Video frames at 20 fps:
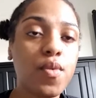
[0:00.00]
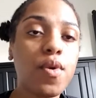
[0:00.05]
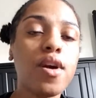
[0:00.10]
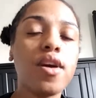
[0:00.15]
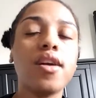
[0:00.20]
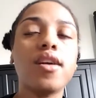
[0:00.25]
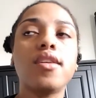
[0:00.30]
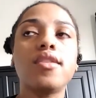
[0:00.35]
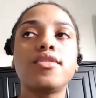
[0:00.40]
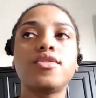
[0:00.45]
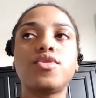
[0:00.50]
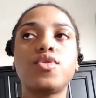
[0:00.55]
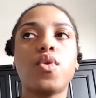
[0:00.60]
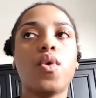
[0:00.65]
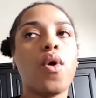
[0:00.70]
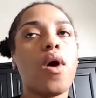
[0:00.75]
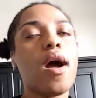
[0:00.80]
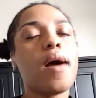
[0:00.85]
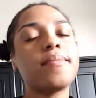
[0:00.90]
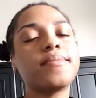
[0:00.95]
you want?
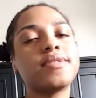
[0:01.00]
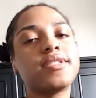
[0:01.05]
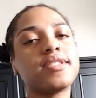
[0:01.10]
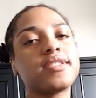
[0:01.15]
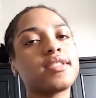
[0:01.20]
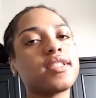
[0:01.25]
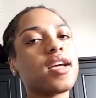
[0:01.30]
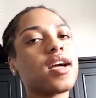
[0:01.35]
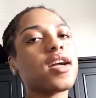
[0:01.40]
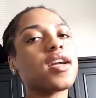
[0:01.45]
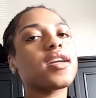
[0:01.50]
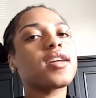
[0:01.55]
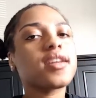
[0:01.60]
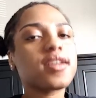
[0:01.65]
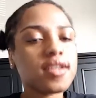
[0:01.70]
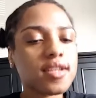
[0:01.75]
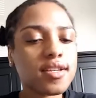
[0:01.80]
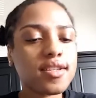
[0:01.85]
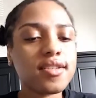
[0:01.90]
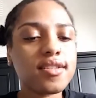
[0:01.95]
So I'm just
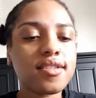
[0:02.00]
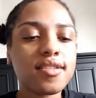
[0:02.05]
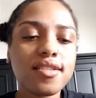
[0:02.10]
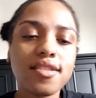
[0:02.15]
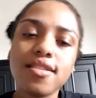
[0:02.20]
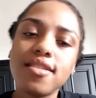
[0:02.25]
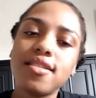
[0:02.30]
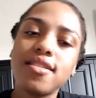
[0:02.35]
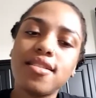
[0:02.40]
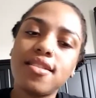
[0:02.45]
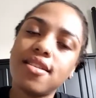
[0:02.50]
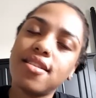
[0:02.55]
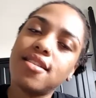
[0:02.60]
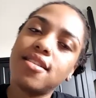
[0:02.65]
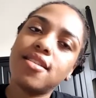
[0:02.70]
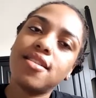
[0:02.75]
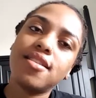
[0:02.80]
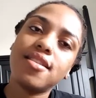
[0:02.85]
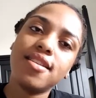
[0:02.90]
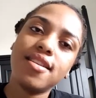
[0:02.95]
like,
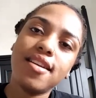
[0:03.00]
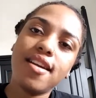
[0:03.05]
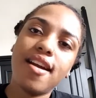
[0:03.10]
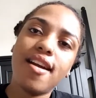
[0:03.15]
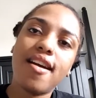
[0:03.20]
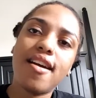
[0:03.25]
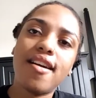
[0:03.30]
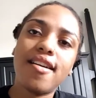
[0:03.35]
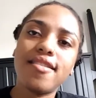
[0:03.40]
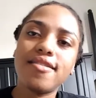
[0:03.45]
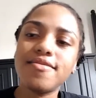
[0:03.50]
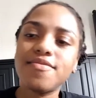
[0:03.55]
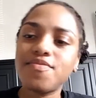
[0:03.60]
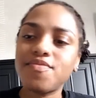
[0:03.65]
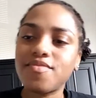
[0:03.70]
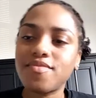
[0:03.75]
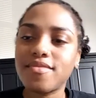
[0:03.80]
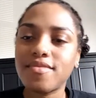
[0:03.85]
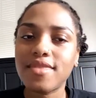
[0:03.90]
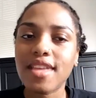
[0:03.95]
yeah,
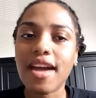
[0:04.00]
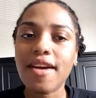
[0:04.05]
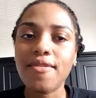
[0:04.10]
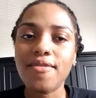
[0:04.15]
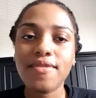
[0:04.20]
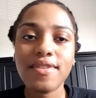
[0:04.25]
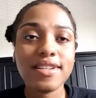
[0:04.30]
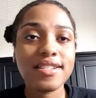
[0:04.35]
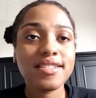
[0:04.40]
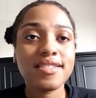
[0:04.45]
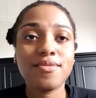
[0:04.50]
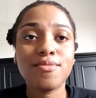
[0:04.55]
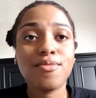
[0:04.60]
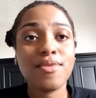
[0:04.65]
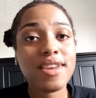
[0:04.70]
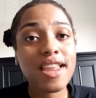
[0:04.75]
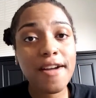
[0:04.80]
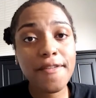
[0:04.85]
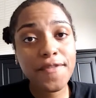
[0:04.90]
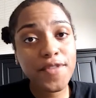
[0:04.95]
that, because
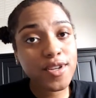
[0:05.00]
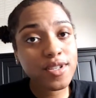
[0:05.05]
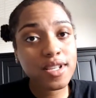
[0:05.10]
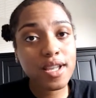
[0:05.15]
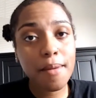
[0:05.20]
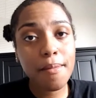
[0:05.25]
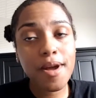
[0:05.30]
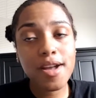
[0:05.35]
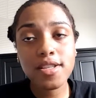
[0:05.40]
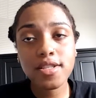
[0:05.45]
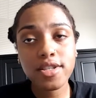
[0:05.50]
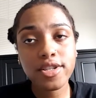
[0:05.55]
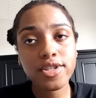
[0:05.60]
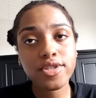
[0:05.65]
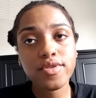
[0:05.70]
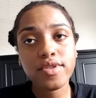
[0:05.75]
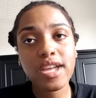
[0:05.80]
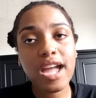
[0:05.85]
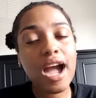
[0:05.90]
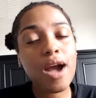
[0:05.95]
when I first got my
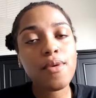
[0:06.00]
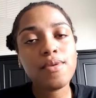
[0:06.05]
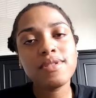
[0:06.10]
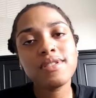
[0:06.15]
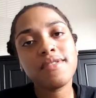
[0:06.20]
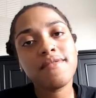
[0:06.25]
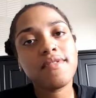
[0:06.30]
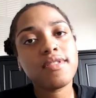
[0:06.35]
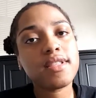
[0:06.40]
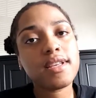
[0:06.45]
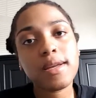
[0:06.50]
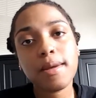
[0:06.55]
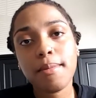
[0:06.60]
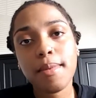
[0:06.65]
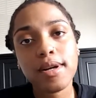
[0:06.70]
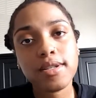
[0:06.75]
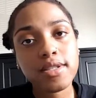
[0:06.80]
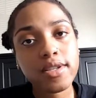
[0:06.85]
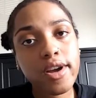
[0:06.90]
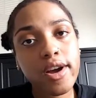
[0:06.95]
surgery, I wasn't even thinking
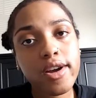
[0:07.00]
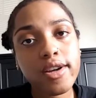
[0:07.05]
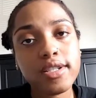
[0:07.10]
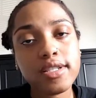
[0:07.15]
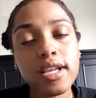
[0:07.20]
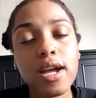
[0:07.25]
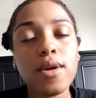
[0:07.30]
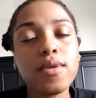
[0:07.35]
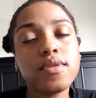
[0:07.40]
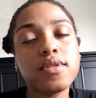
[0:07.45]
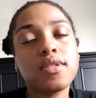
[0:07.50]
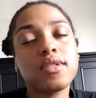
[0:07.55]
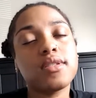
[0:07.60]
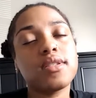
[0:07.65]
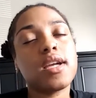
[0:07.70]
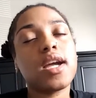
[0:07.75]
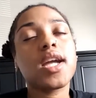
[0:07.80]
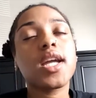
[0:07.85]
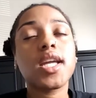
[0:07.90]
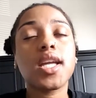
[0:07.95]
about scars. I was
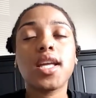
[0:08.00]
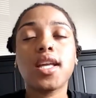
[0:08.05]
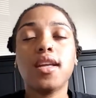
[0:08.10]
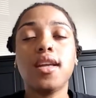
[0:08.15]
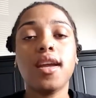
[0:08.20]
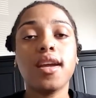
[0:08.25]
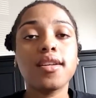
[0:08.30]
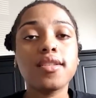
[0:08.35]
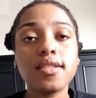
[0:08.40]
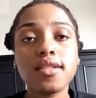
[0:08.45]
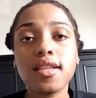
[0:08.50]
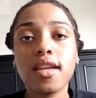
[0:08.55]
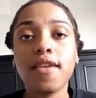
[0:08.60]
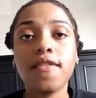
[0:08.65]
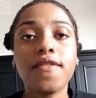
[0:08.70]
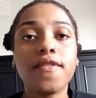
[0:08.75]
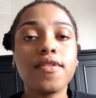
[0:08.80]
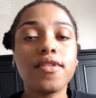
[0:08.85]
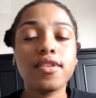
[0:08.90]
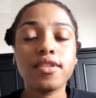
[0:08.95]
just like, yes, thank
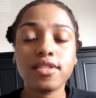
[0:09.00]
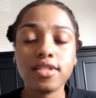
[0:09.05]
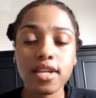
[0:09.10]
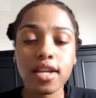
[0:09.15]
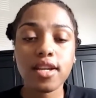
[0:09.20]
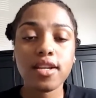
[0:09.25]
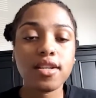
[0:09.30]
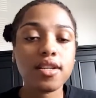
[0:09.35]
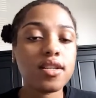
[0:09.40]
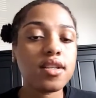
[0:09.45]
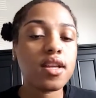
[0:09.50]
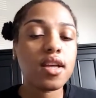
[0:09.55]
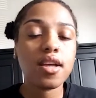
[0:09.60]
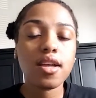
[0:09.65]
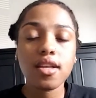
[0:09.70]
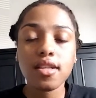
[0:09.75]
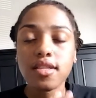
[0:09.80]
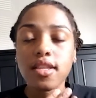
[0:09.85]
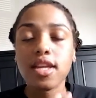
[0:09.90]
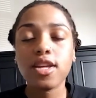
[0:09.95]
you for the chest.
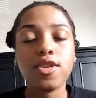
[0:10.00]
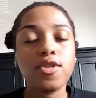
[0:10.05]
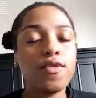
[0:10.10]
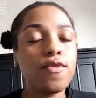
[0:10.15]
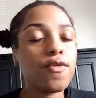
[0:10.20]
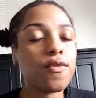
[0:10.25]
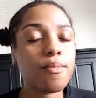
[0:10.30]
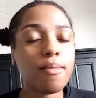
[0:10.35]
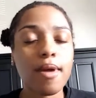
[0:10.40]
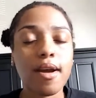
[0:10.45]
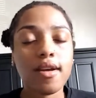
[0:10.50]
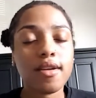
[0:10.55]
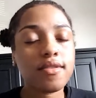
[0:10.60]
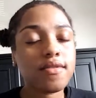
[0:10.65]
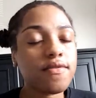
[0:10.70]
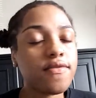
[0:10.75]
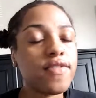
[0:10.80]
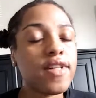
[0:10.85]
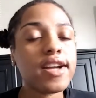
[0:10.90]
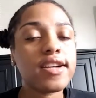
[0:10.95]
Thank you for my
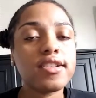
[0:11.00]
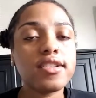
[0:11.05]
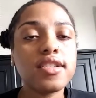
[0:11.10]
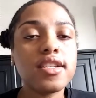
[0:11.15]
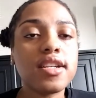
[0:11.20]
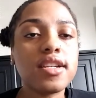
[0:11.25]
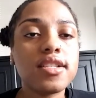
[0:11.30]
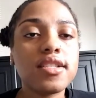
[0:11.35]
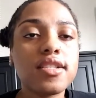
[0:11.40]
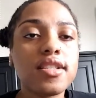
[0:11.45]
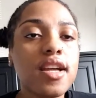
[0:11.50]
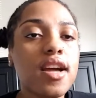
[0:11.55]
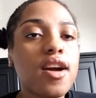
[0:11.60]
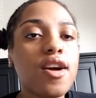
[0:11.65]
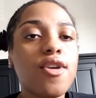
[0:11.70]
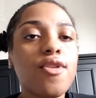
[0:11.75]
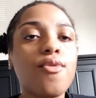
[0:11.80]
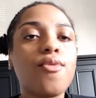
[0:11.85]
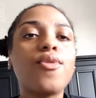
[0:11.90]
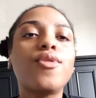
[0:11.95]
flat chest
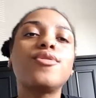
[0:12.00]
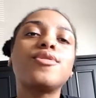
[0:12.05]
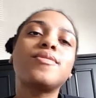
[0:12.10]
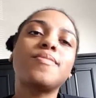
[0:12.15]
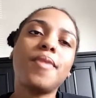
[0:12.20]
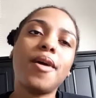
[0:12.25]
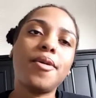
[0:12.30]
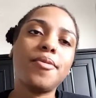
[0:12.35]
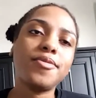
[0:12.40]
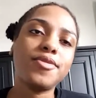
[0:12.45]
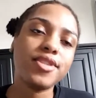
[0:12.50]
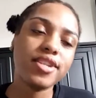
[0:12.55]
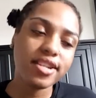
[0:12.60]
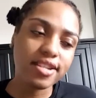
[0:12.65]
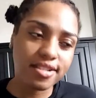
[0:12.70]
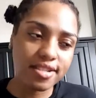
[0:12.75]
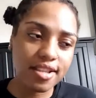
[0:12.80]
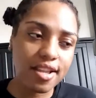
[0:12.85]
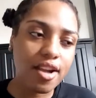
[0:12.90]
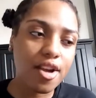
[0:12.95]
now, well, small
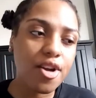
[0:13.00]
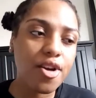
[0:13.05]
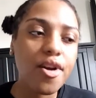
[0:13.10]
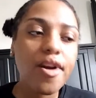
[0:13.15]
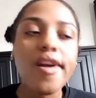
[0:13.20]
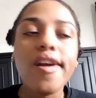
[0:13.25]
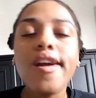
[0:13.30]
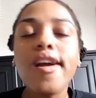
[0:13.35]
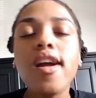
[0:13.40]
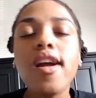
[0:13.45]
chest now.